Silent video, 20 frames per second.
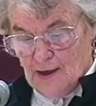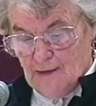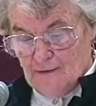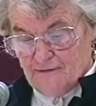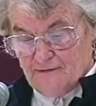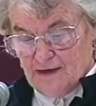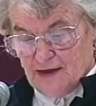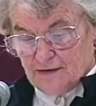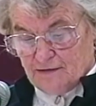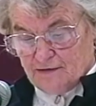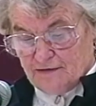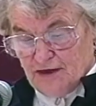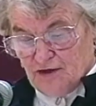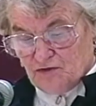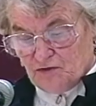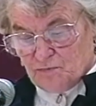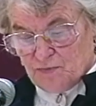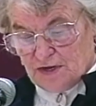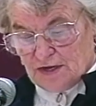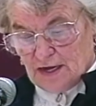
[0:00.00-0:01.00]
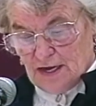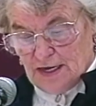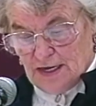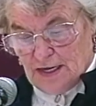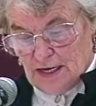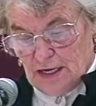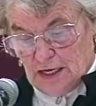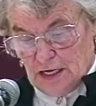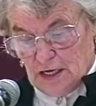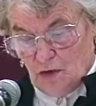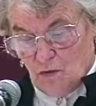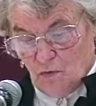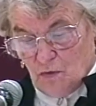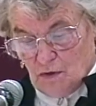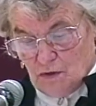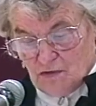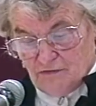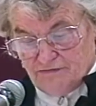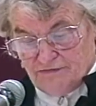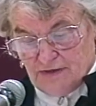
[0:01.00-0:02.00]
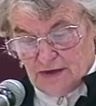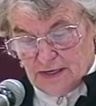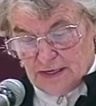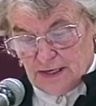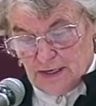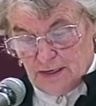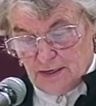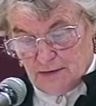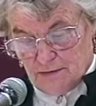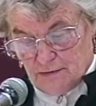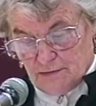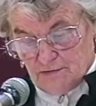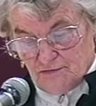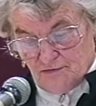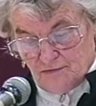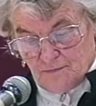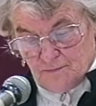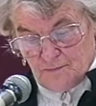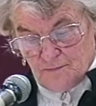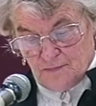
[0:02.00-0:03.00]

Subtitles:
that desperately need qualified leaders,